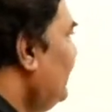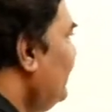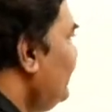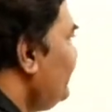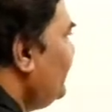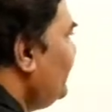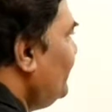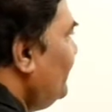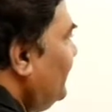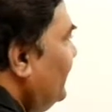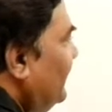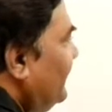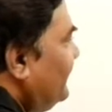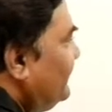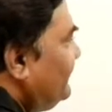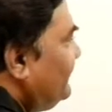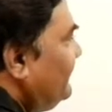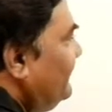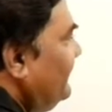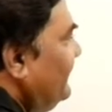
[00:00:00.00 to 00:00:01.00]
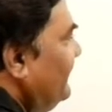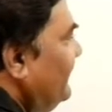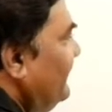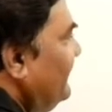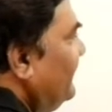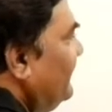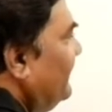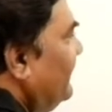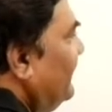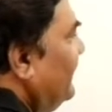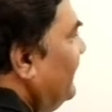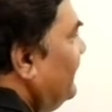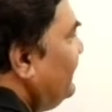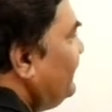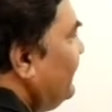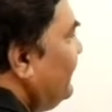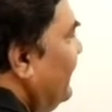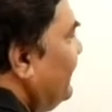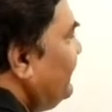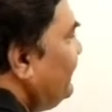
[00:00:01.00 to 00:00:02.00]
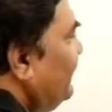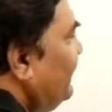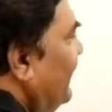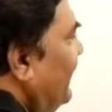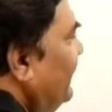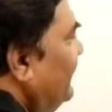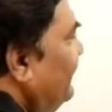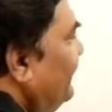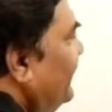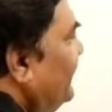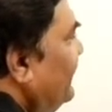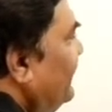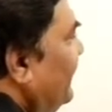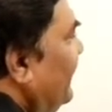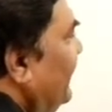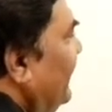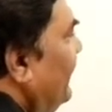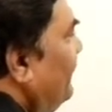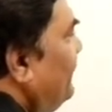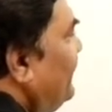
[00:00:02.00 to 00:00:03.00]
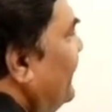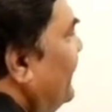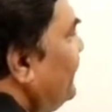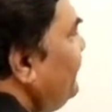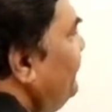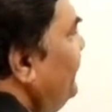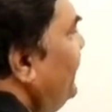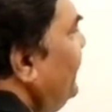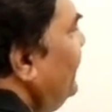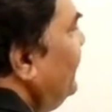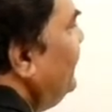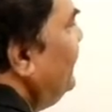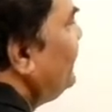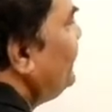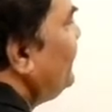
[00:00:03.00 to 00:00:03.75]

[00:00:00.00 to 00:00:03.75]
So C is assigned with A plus B.